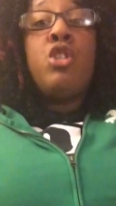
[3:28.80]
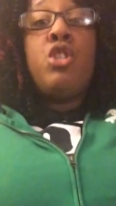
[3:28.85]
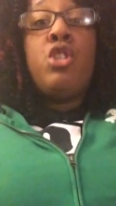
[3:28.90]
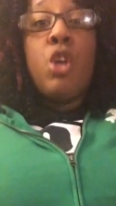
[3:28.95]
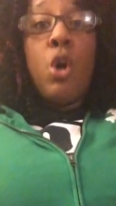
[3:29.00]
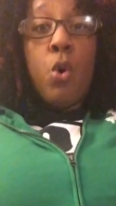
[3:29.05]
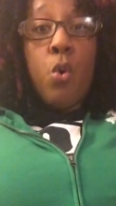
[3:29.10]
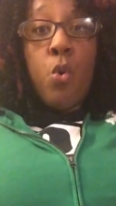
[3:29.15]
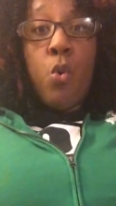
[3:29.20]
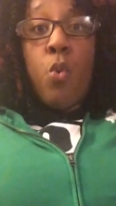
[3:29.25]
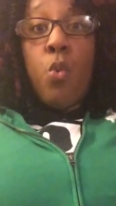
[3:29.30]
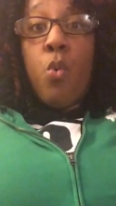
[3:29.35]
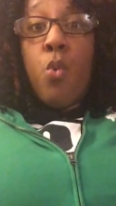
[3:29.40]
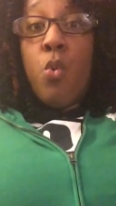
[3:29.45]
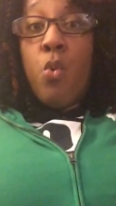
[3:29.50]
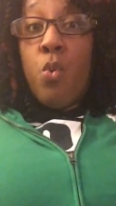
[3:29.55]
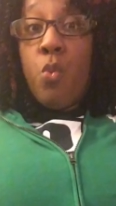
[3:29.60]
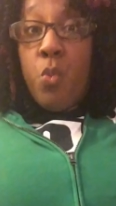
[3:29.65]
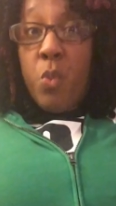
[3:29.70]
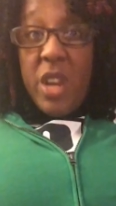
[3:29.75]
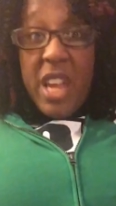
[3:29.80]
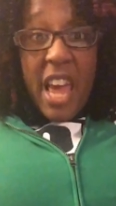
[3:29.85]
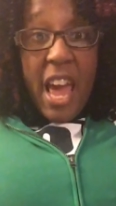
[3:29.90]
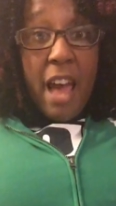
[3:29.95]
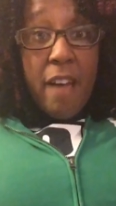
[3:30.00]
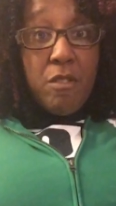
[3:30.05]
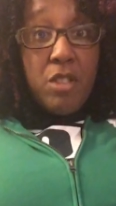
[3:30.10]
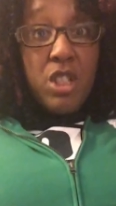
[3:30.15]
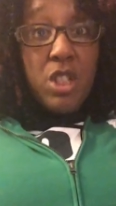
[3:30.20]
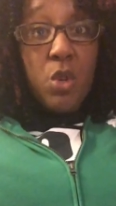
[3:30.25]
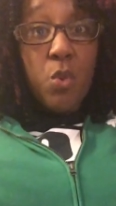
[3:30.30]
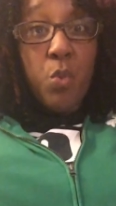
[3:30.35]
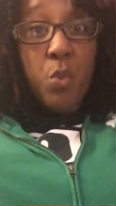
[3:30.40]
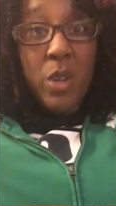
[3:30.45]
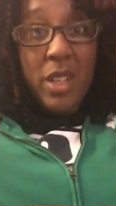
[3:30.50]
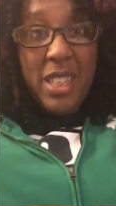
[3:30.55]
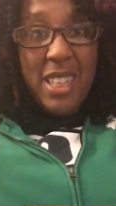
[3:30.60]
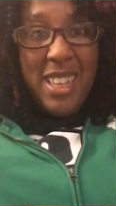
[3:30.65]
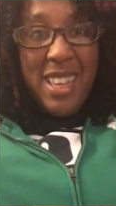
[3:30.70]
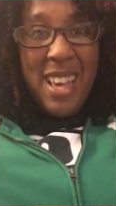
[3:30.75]
So we have to
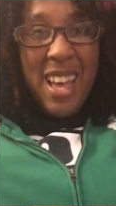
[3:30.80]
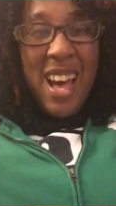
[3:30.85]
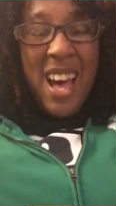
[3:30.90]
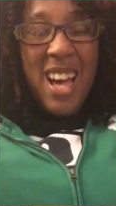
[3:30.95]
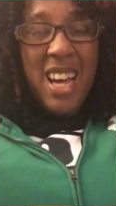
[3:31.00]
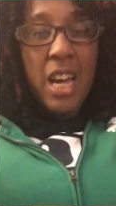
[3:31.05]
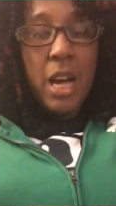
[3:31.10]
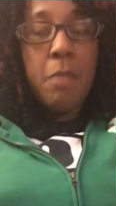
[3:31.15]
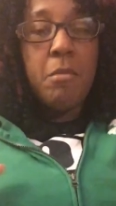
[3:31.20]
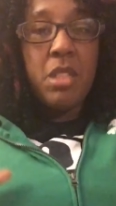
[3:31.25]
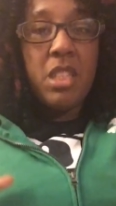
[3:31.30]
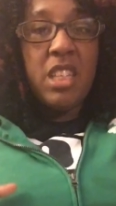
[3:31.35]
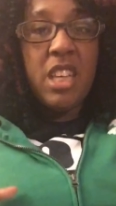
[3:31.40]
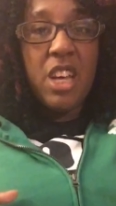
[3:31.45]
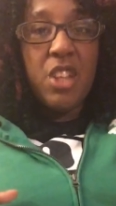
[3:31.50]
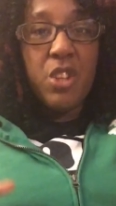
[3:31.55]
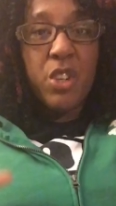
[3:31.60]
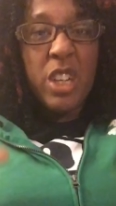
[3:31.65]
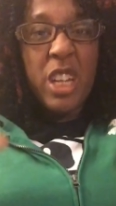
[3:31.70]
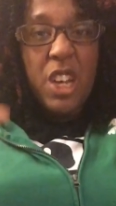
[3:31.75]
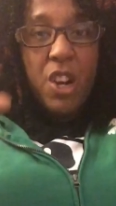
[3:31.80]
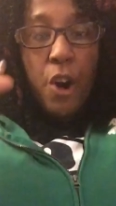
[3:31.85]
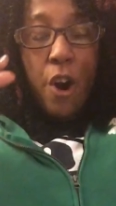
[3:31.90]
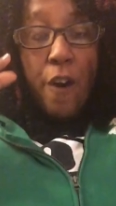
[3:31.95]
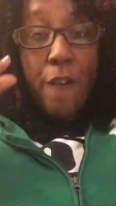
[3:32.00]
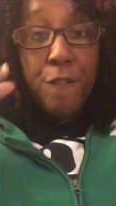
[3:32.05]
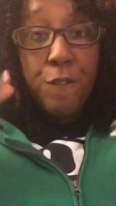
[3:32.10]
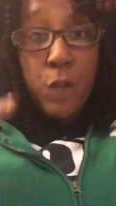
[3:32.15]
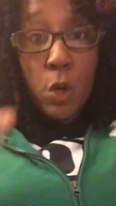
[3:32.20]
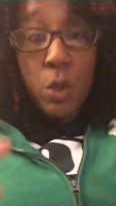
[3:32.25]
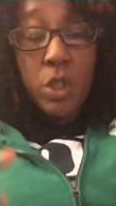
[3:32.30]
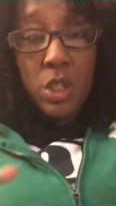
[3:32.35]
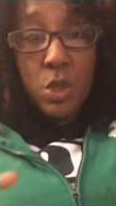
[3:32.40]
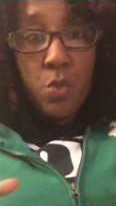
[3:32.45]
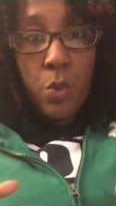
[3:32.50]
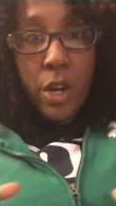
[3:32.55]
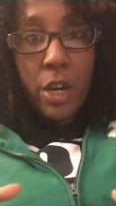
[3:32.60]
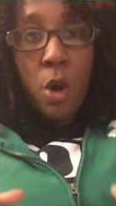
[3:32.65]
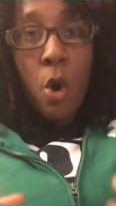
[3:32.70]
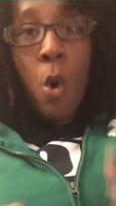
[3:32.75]
really come together, get our focus
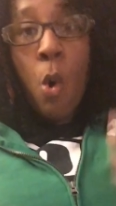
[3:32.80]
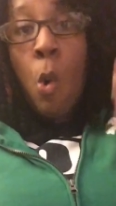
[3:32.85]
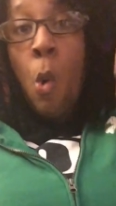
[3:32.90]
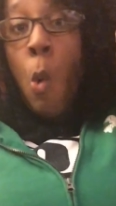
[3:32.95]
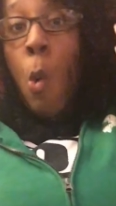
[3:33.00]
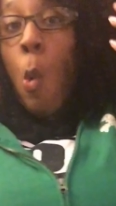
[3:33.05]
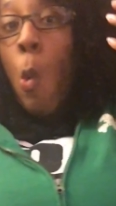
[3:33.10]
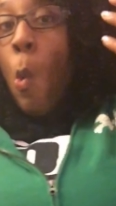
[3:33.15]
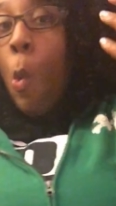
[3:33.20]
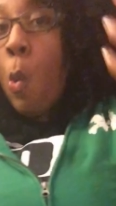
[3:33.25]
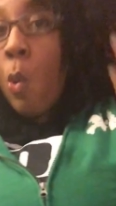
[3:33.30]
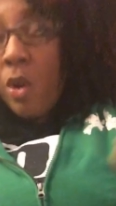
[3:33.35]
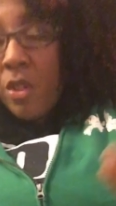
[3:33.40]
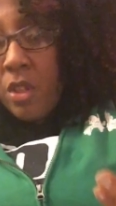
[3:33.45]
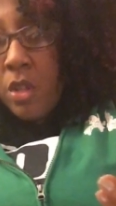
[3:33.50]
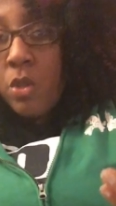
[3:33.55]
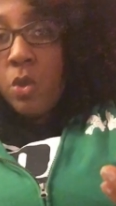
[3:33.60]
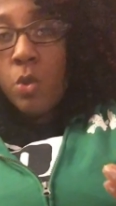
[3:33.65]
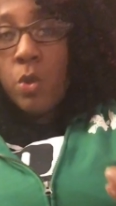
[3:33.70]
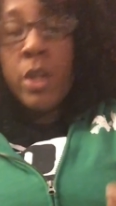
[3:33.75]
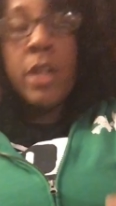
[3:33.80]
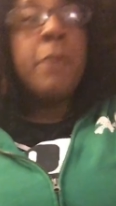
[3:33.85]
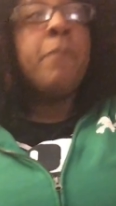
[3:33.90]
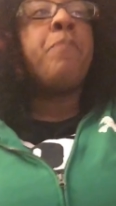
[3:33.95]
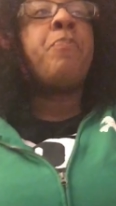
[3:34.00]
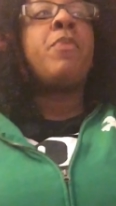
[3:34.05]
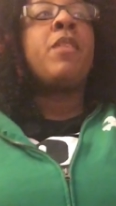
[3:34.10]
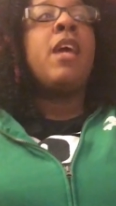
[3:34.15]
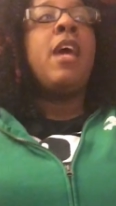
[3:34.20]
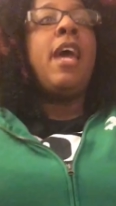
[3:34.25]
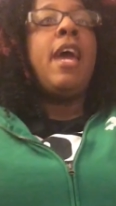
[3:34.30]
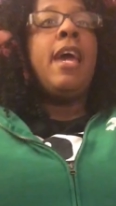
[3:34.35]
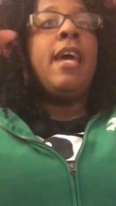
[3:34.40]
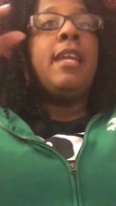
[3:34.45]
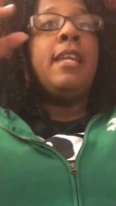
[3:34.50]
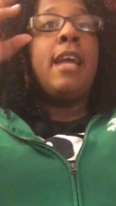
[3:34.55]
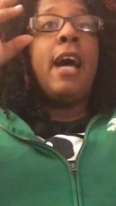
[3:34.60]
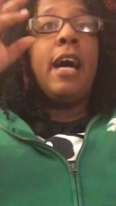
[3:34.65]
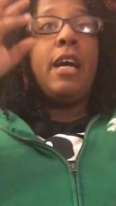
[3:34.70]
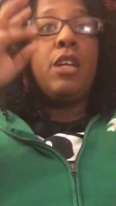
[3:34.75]
right on the Lord
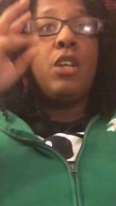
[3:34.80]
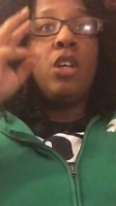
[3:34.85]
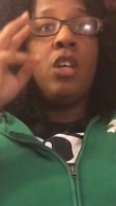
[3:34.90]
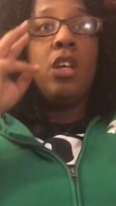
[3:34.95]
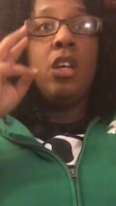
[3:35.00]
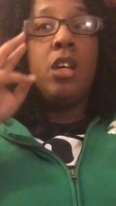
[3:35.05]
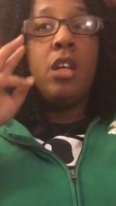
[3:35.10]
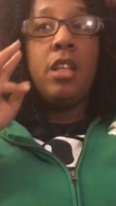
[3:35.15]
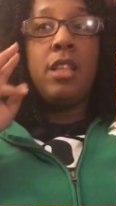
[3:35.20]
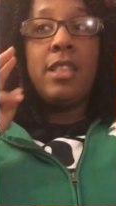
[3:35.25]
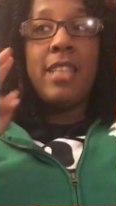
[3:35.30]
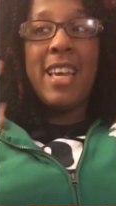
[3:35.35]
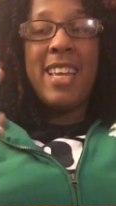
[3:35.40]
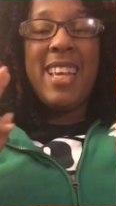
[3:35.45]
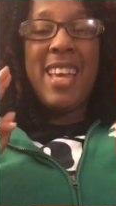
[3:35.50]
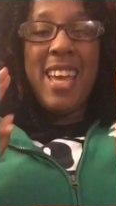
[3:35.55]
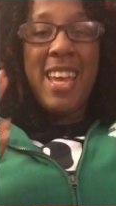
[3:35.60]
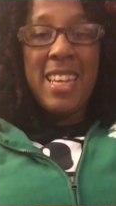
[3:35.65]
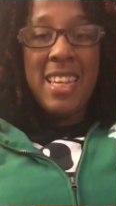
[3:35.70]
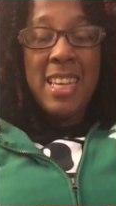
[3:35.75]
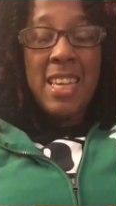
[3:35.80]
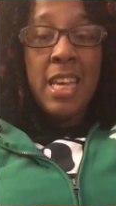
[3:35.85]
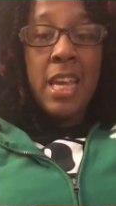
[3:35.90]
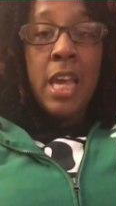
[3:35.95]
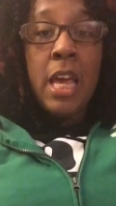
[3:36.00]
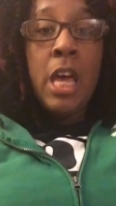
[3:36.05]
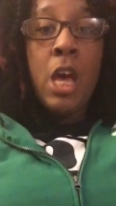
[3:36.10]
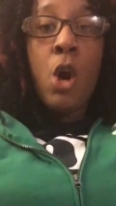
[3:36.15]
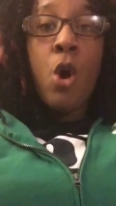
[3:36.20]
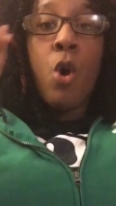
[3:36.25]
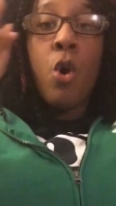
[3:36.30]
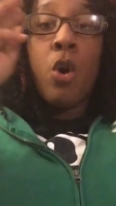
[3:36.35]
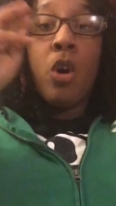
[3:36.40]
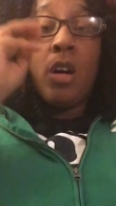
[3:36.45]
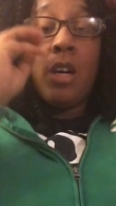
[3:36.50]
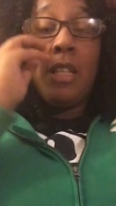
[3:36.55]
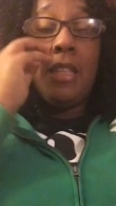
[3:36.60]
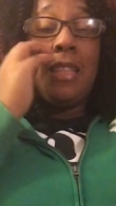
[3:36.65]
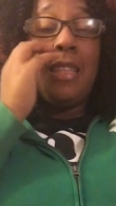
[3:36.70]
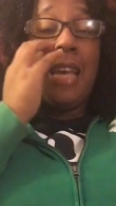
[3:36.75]
and not let
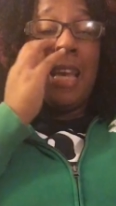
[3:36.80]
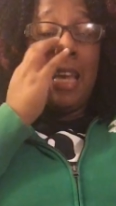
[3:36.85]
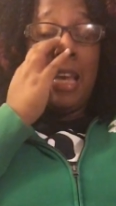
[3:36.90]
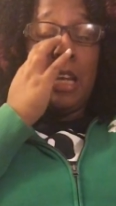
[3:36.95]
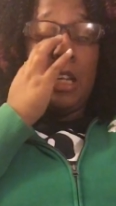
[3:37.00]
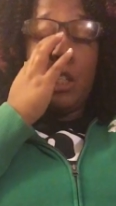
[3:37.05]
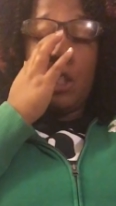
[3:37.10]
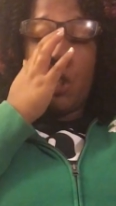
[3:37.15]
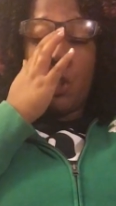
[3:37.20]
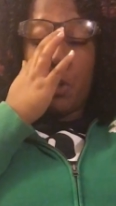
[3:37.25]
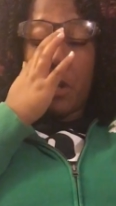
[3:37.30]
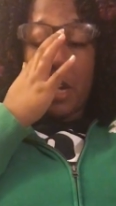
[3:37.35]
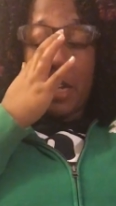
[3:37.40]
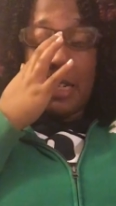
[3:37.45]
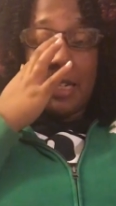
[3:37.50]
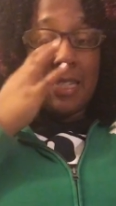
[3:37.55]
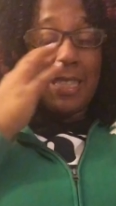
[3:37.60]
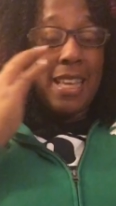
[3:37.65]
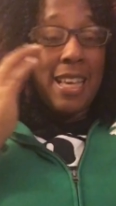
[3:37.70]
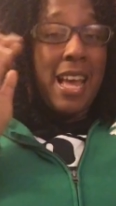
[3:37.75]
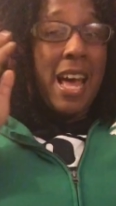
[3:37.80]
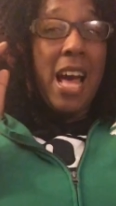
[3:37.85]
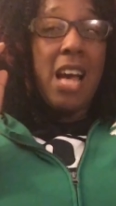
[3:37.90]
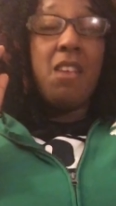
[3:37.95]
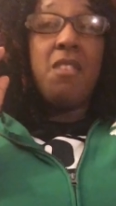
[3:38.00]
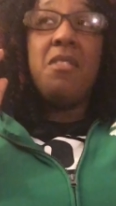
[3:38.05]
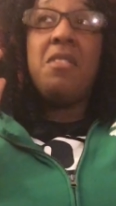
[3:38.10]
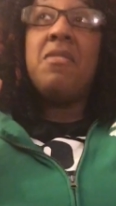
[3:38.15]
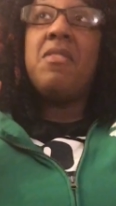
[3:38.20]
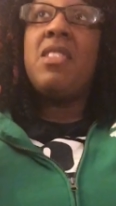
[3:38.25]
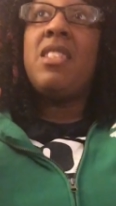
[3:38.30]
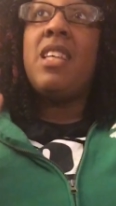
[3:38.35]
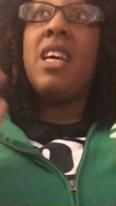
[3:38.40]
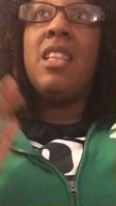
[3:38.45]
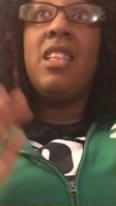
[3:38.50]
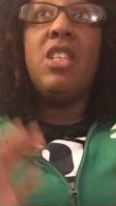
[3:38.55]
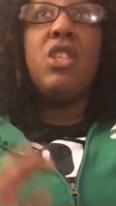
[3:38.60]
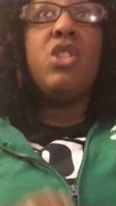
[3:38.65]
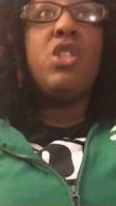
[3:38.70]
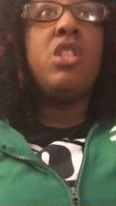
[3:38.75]
anything distract us like I've
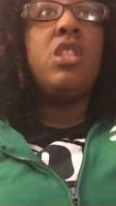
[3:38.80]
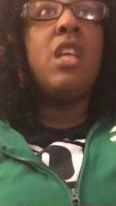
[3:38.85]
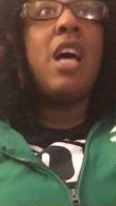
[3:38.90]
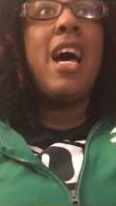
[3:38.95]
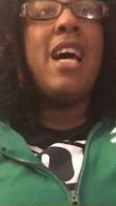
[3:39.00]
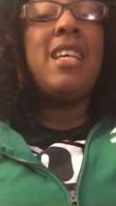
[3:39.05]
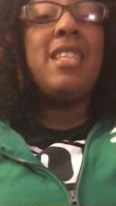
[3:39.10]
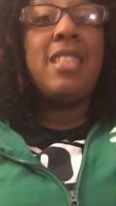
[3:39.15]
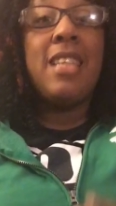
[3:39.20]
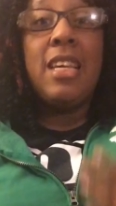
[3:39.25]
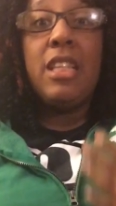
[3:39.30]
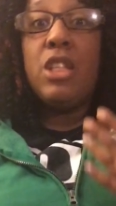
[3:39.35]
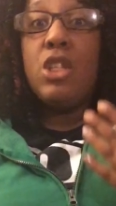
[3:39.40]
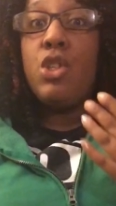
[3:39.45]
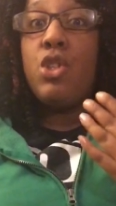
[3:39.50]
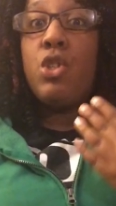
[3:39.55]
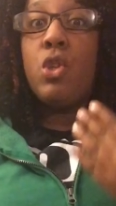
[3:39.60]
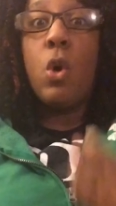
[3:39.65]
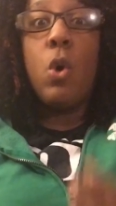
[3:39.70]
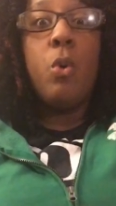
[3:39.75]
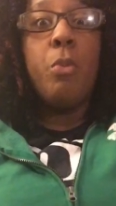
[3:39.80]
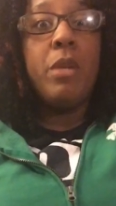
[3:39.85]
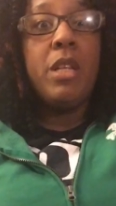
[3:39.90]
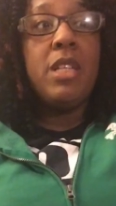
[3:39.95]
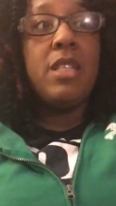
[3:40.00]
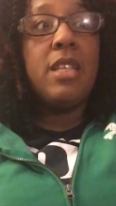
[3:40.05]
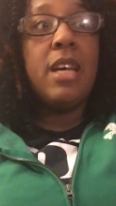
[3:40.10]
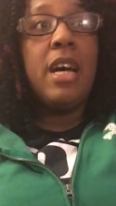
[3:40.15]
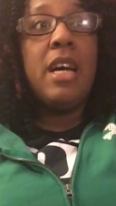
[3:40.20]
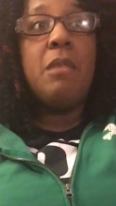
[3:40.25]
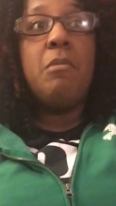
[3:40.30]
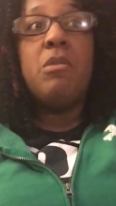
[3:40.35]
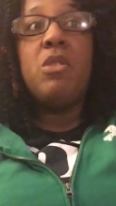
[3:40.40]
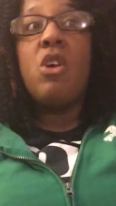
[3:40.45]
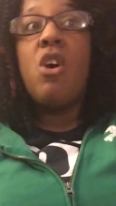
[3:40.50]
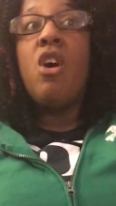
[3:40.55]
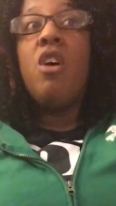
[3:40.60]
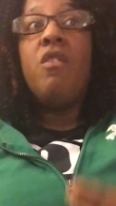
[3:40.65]
said this I say this so many times.